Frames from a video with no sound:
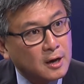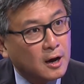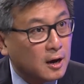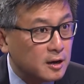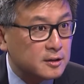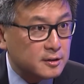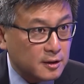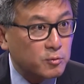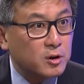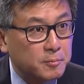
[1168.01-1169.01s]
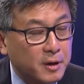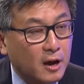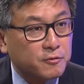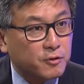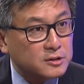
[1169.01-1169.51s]
That would
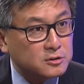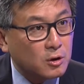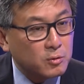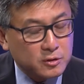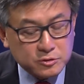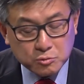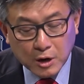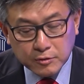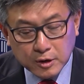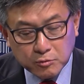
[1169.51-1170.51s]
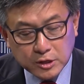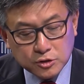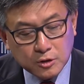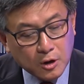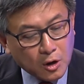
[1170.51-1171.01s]
impact Fresno and the surrounding region.